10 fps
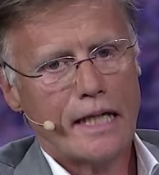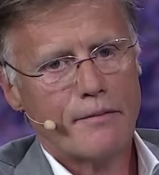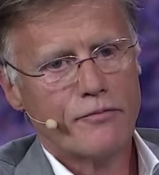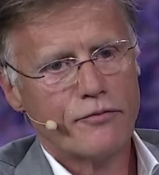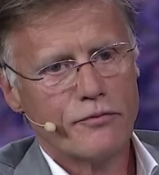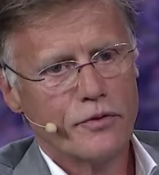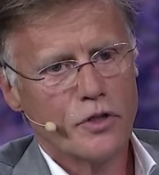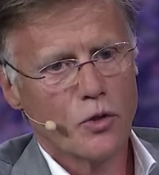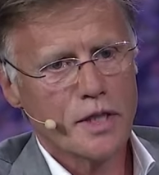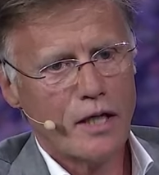I've
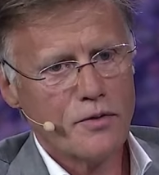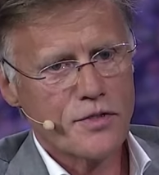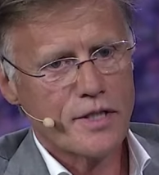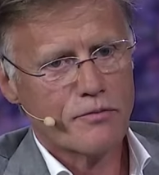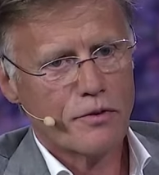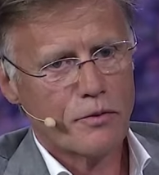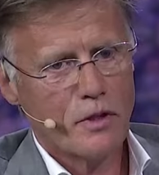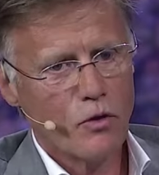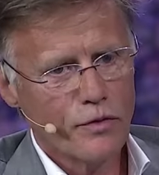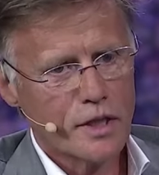no doubts that we
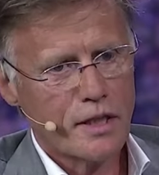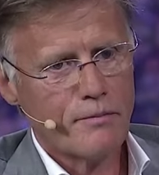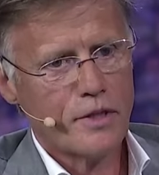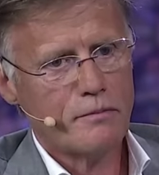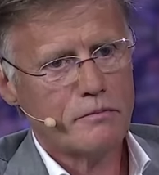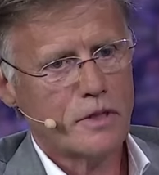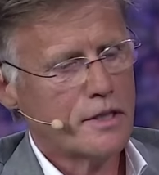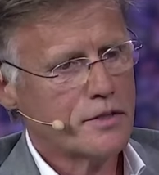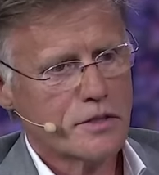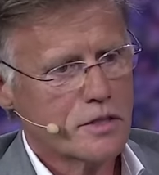will overcome them.
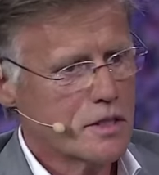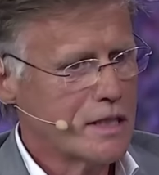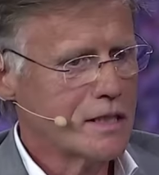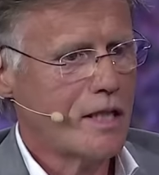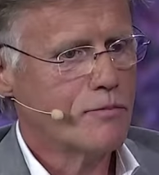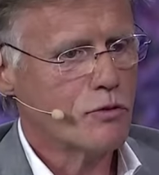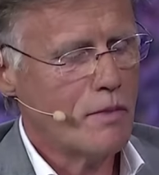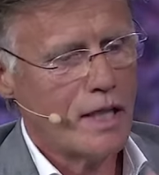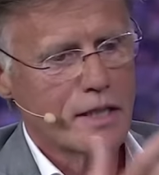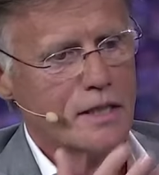There's time to
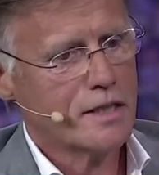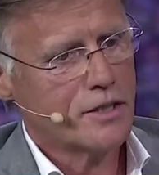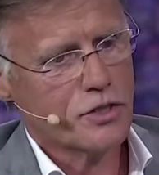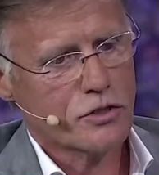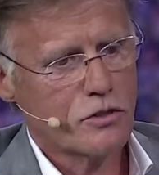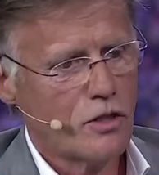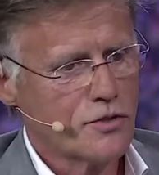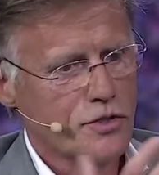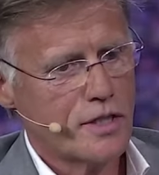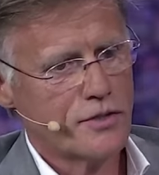market, there's
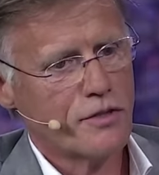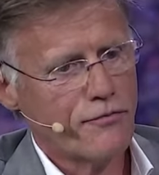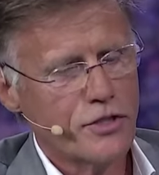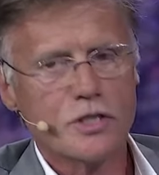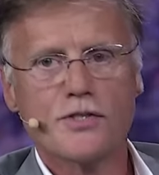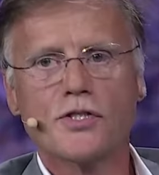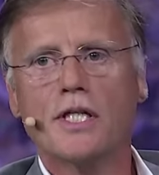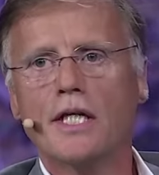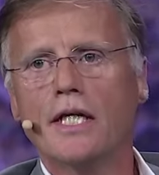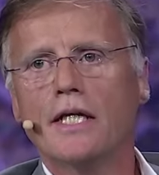cost, there's
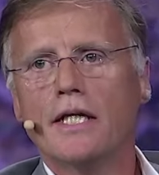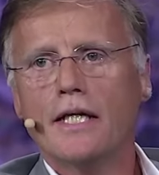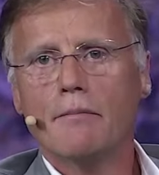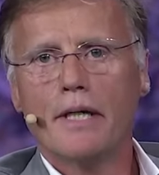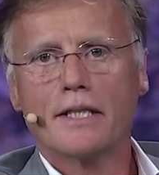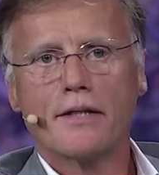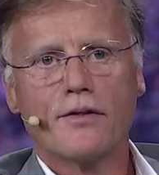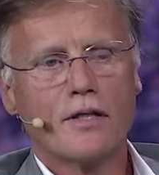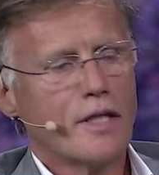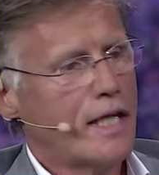efficiency, but I
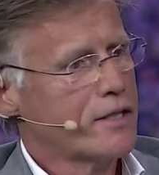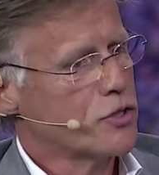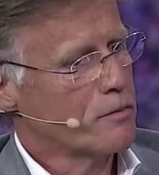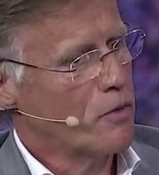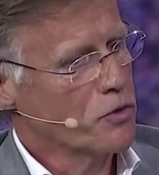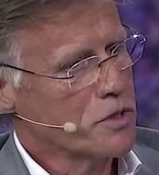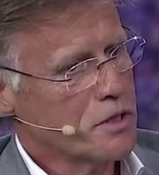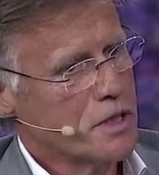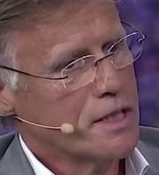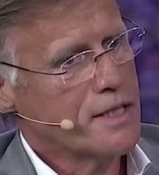think the electric
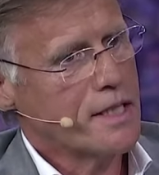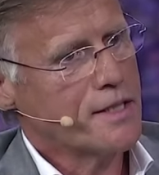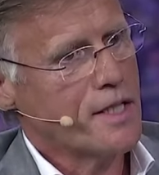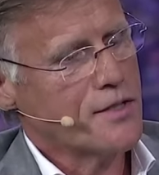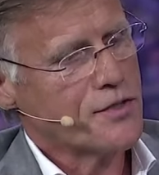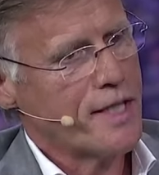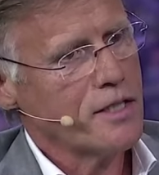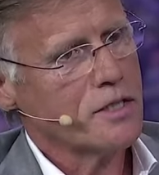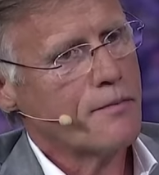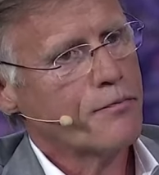motor is
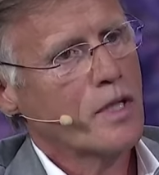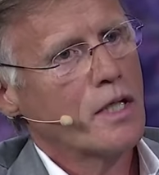set.